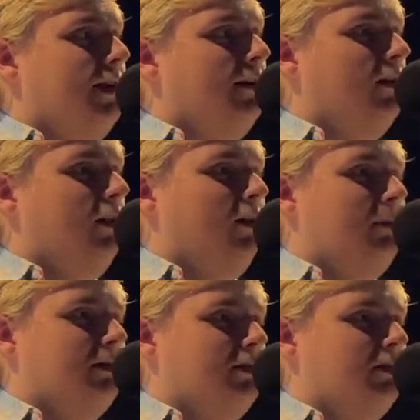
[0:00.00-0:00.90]
our local
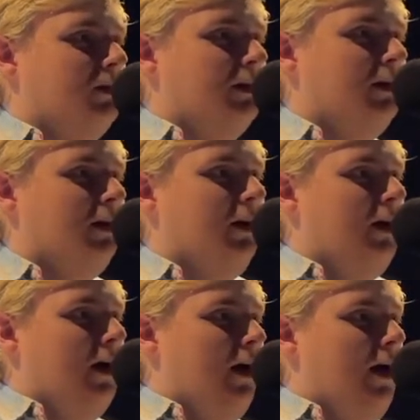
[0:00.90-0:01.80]
music store,
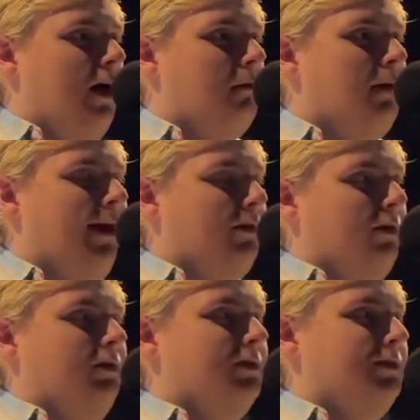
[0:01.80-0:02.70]
back when it
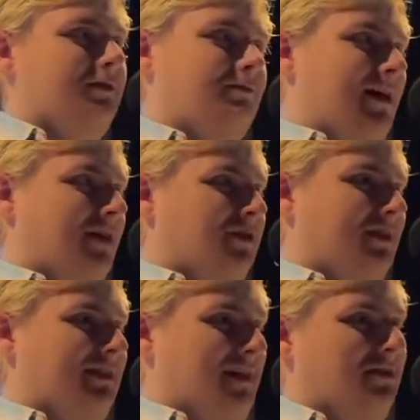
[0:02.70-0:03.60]
was actually
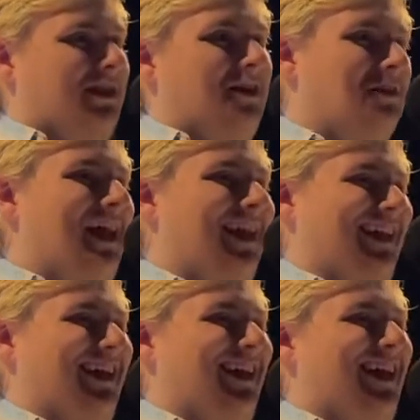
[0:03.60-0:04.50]
downtown.
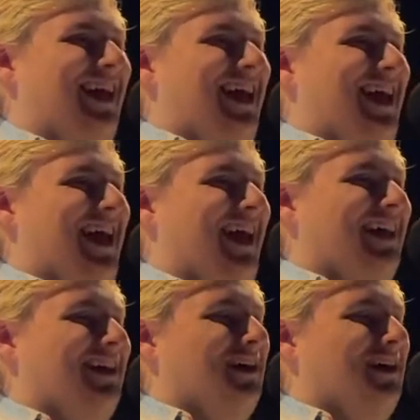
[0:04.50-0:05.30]
And